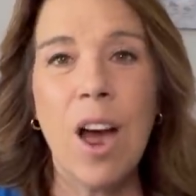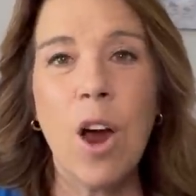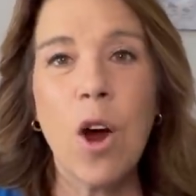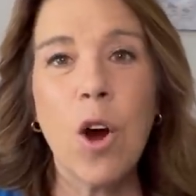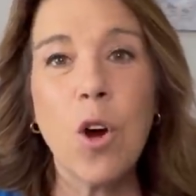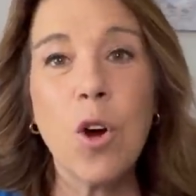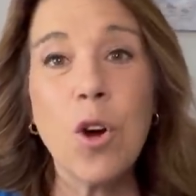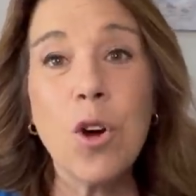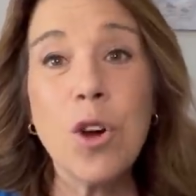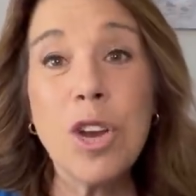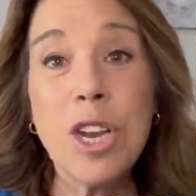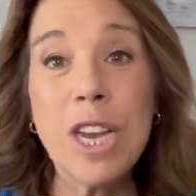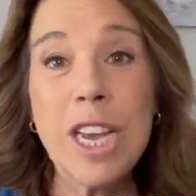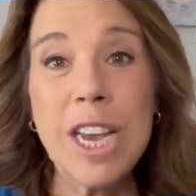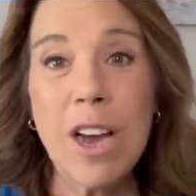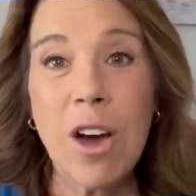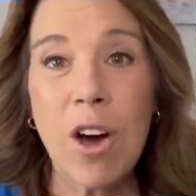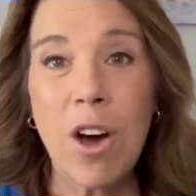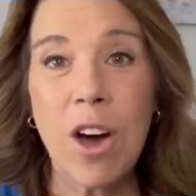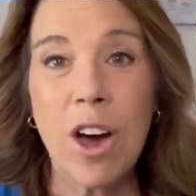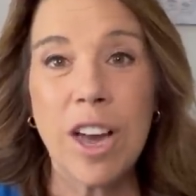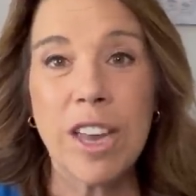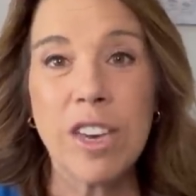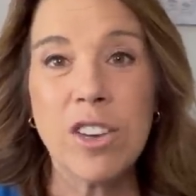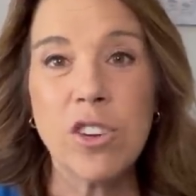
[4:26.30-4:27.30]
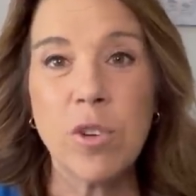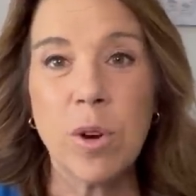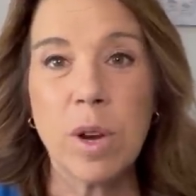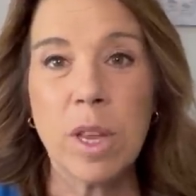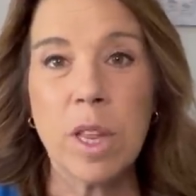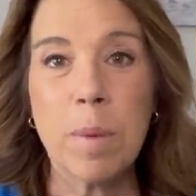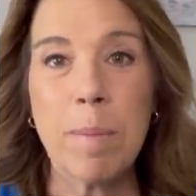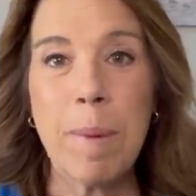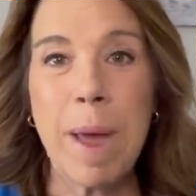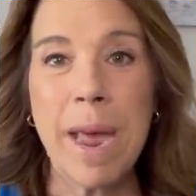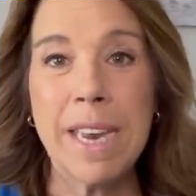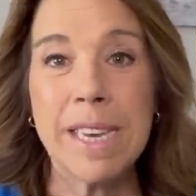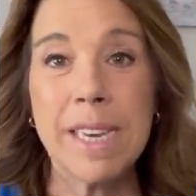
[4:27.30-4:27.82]
early on during the
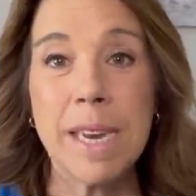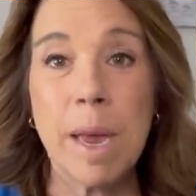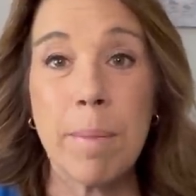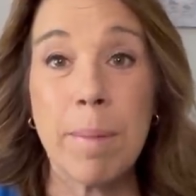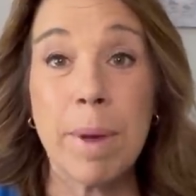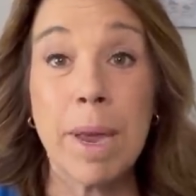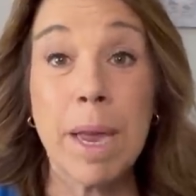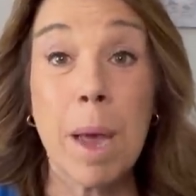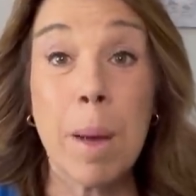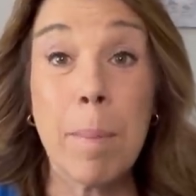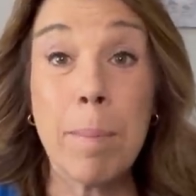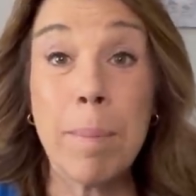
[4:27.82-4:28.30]
pandemic.